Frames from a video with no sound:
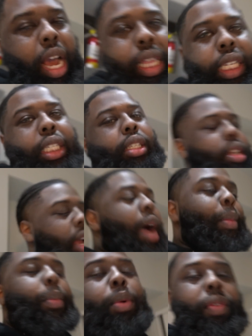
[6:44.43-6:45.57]
I listen,
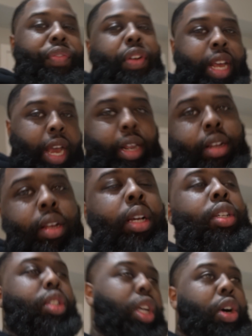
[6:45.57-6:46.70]
I'm a movie fanatic.
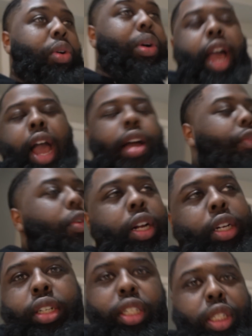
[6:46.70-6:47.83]
So I've
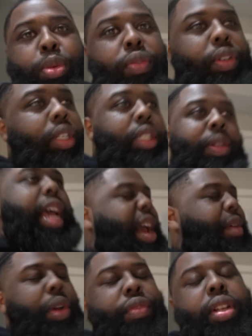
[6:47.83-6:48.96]
watched all these movies
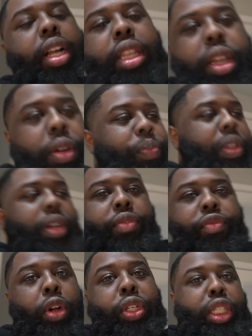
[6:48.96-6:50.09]
and we've done the, the
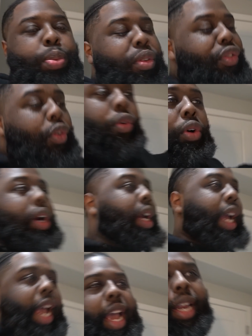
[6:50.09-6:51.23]
verses before
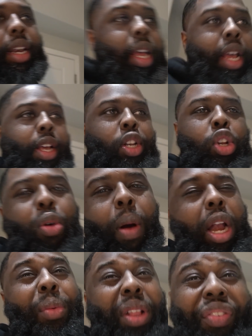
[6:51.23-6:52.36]
and
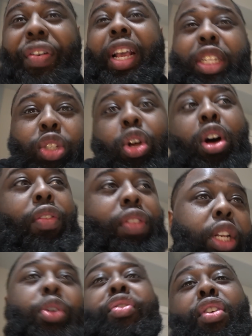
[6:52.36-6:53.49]
nobody really faces off. They
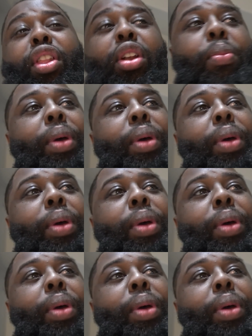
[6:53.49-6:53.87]
do for a little